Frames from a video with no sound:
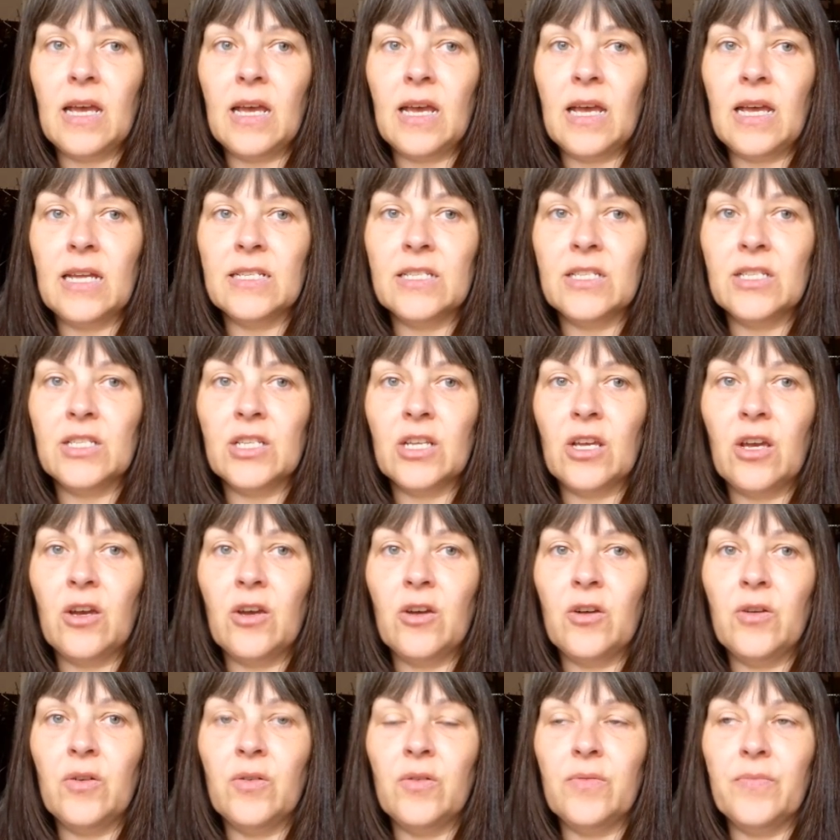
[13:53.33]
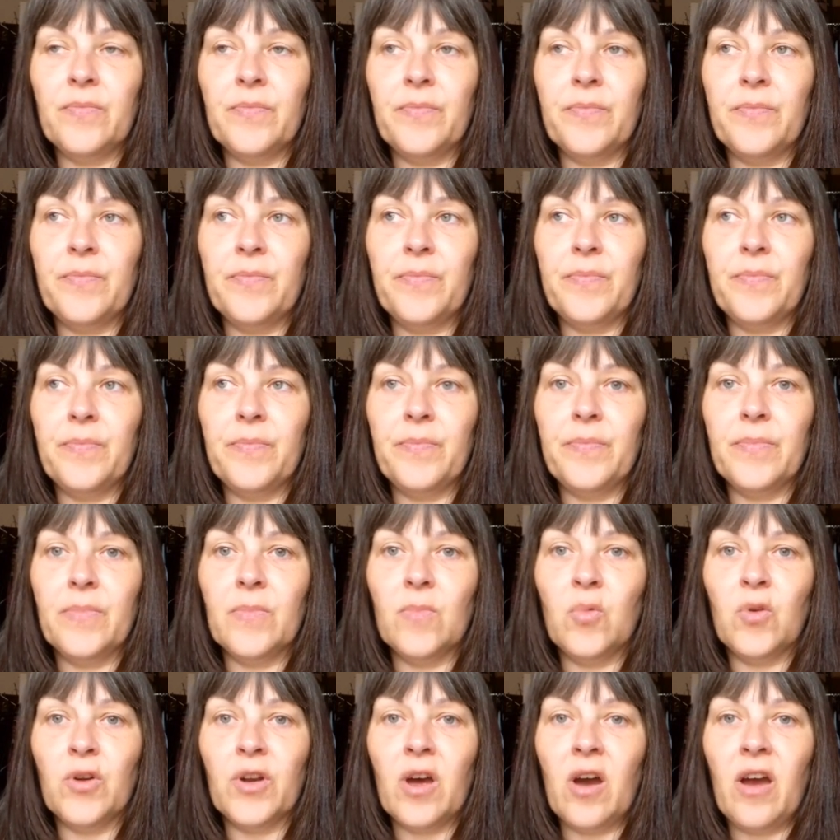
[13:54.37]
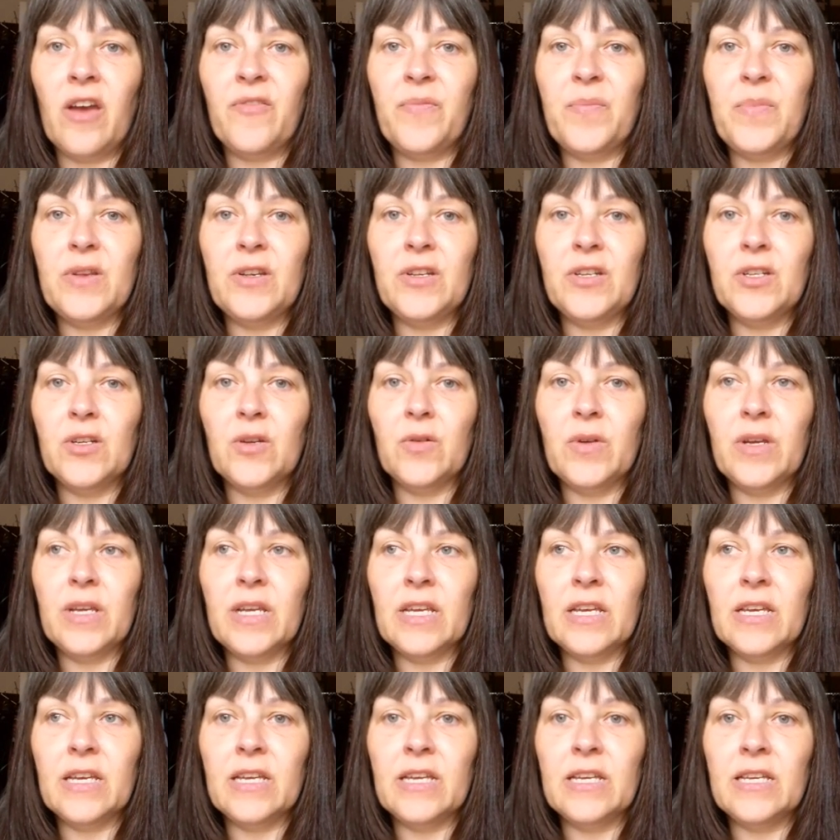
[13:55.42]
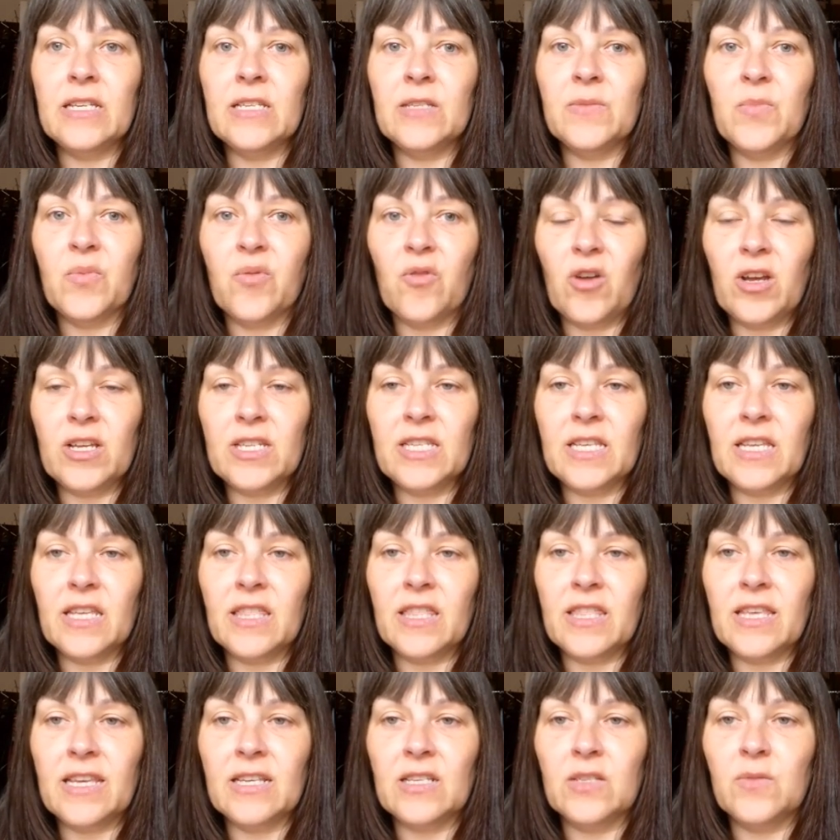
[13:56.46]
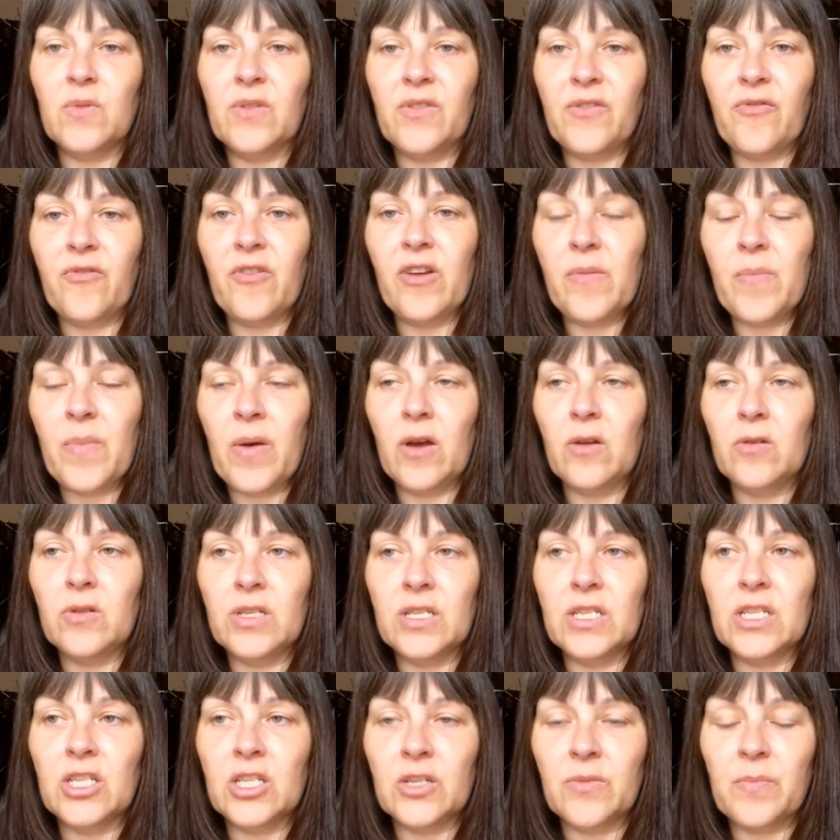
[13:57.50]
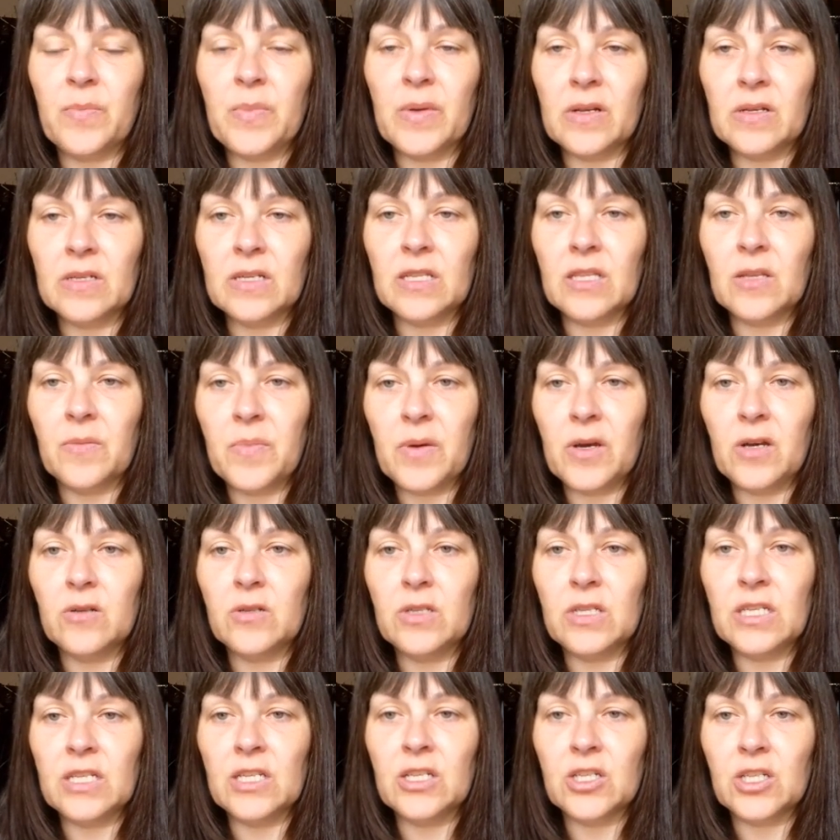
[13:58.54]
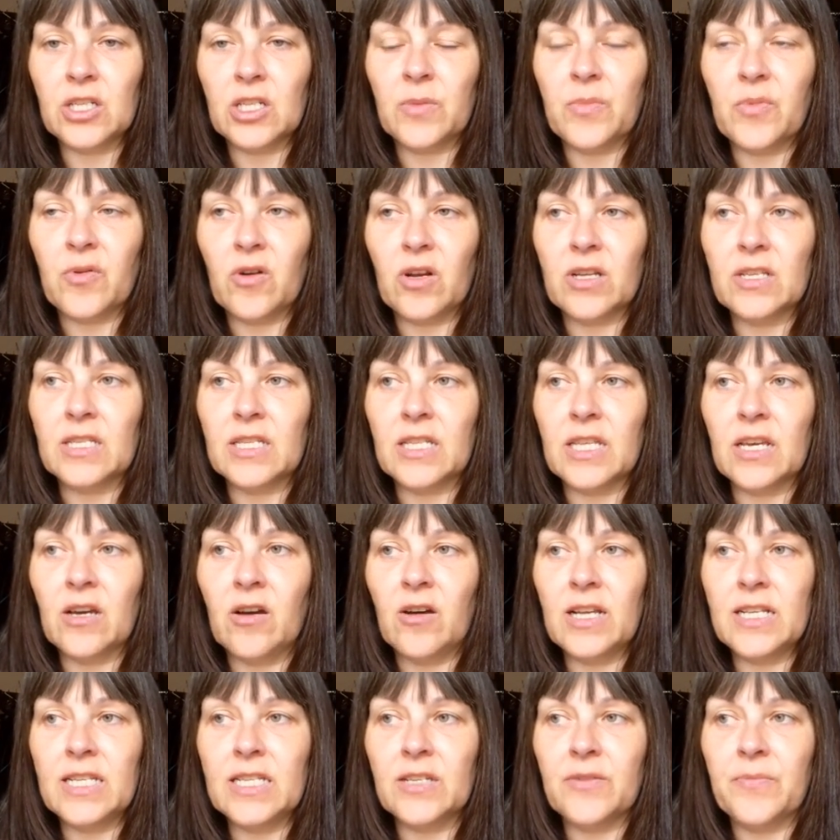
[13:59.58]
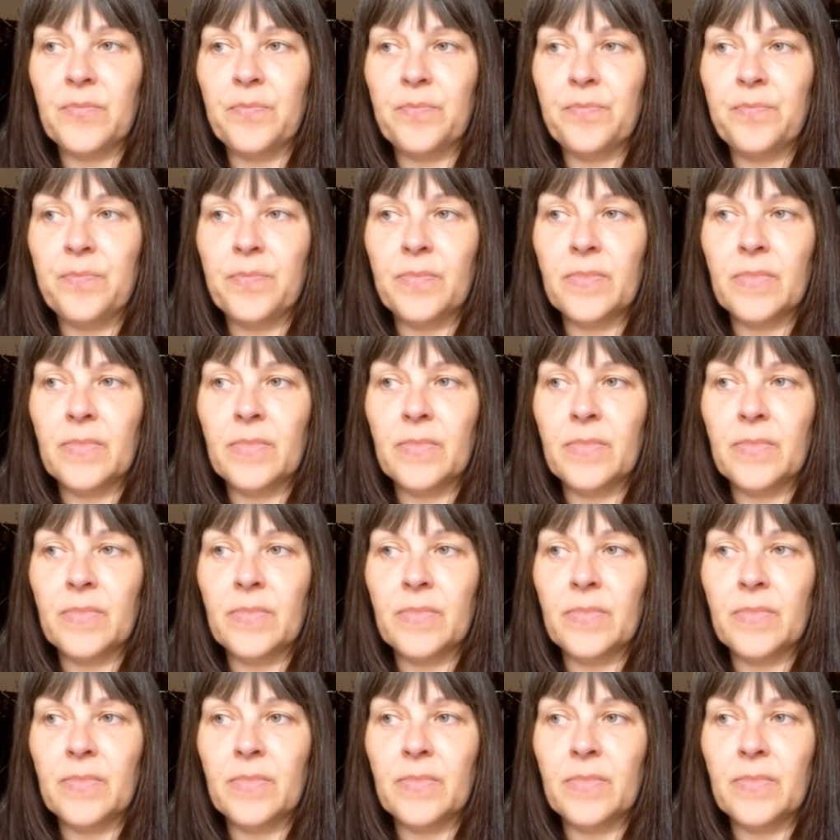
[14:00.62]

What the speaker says: And so what I've been doing is pricing things with free postage and building the postage into the price of the item.